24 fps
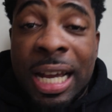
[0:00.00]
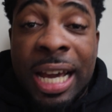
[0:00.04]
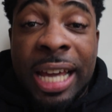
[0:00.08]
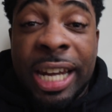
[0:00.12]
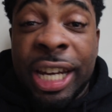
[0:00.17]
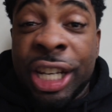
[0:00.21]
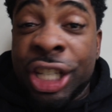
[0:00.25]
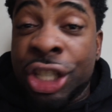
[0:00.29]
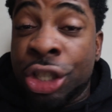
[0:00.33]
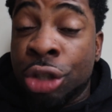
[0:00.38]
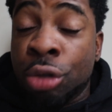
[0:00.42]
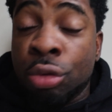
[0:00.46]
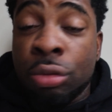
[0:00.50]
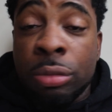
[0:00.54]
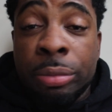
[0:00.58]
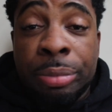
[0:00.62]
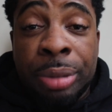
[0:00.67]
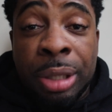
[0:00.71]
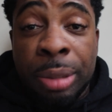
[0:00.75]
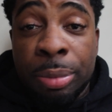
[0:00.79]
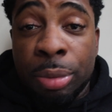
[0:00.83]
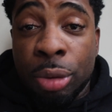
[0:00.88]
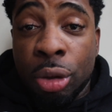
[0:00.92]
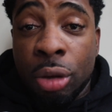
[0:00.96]
how they shooting
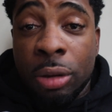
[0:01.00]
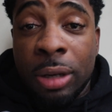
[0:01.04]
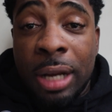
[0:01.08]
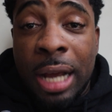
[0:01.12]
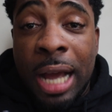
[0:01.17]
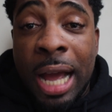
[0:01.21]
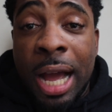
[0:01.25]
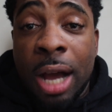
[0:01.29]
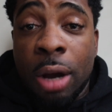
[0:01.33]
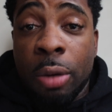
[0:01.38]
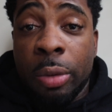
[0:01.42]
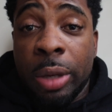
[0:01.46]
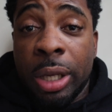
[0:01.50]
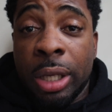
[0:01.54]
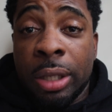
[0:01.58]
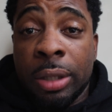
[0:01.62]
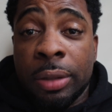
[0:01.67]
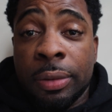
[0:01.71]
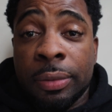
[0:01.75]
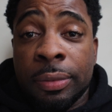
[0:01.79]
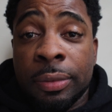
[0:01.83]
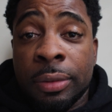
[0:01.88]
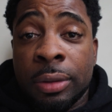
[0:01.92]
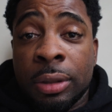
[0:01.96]
people on the highway.
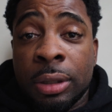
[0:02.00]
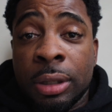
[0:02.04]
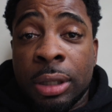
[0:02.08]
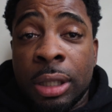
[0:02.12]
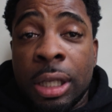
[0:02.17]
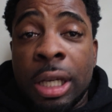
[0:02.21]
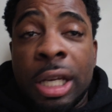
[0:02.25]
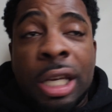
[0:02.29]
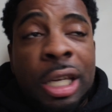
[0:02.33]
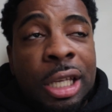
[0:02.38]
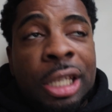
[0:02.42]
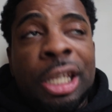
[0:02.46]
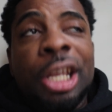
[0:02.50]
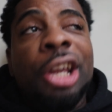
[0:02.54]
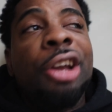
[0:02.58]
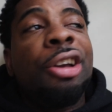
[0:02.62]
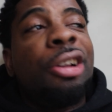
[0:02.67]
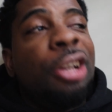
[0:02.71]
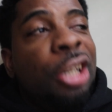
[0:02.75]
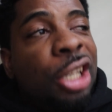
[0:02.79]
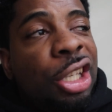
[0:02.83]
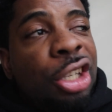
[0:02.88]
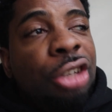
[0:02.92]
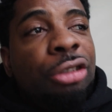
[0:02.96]

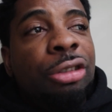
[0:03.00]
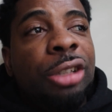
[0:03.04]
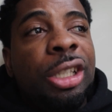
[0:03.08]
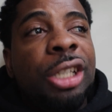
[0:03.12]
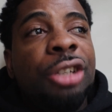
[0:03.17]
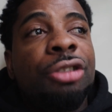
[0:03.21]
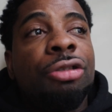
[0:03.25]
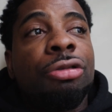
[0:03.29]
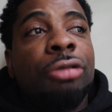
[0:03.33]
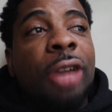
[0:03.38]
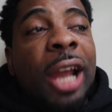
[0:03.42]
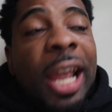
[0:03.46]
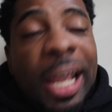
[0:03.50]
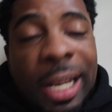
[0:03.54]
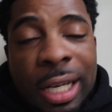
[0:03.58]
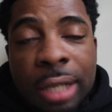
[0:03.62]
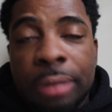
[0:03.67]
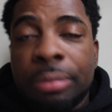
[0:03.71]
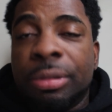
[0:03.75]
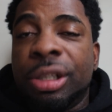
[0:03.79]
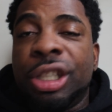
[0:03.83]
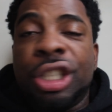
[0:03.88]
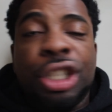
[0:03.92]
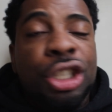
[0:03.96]
They're literally
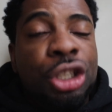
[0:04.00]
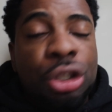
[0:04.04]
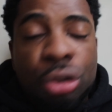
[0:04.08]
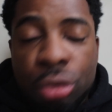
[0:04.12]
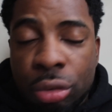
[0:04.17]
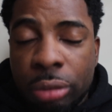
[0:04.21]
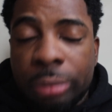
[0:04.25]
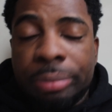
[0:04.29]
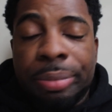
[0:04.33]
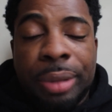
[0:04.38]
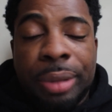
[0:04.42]
randomly shooting